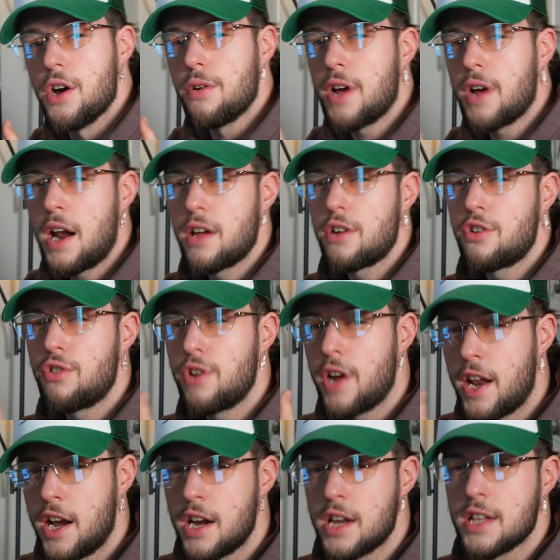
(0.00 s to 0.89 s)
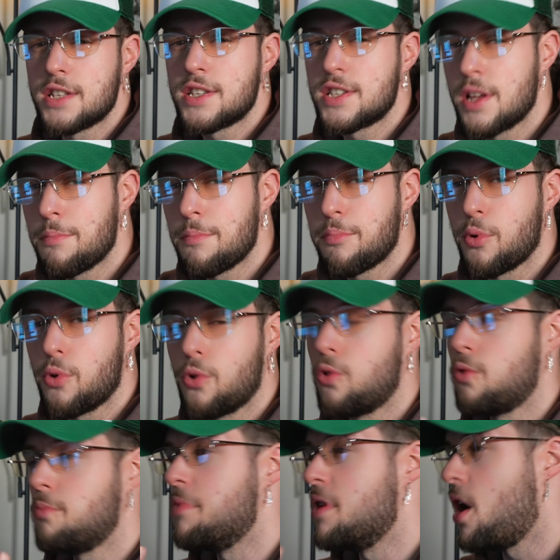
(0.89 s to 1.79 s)
Kind of created a
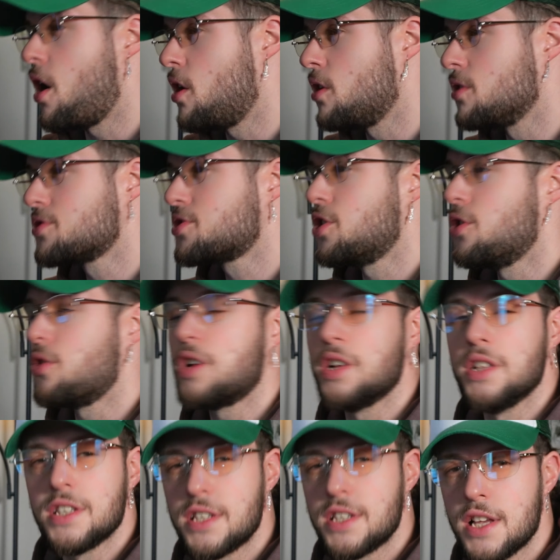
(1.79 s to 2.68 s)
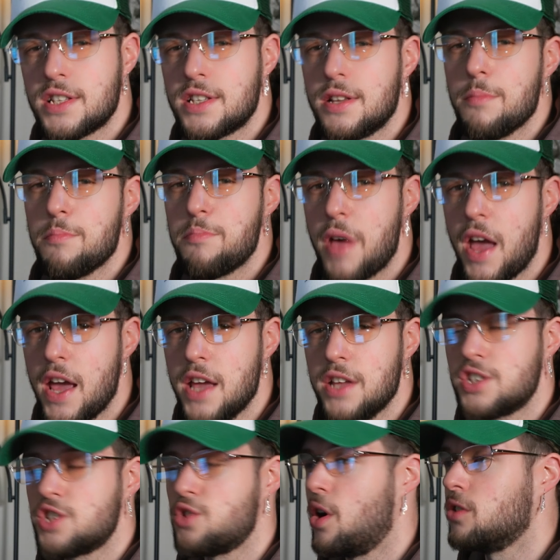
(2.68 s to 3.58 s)
simple but also consistent
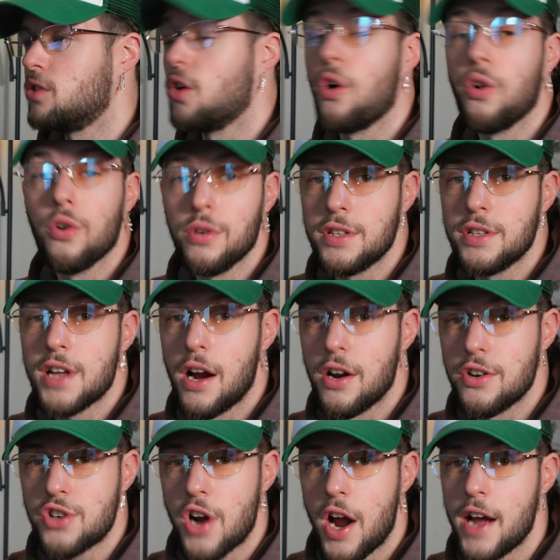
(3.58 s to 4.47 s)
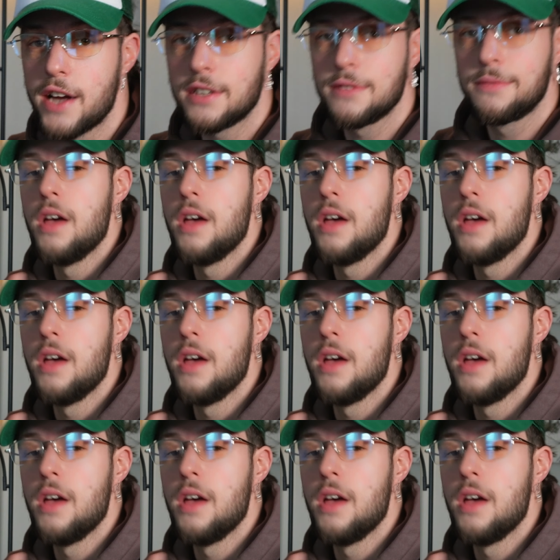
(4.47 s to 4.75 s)
pace throughout the whole entire track.